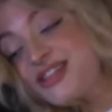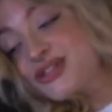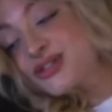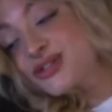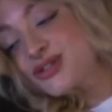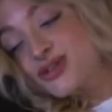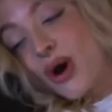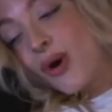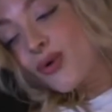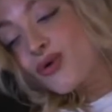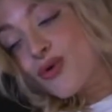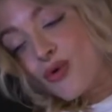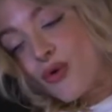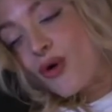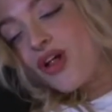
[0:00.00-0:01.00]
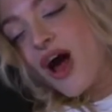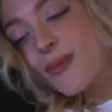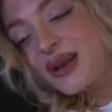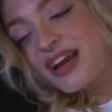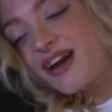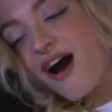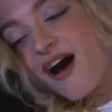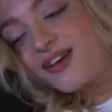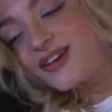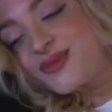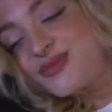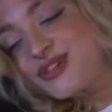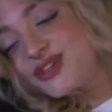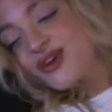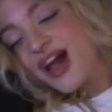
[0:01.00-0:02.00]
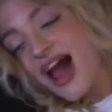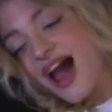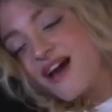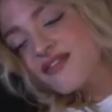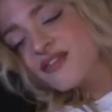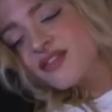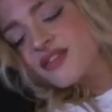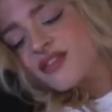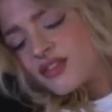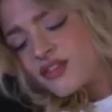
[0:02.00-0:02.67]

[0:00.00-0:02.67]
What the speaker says: It's so cool how many condoms you have.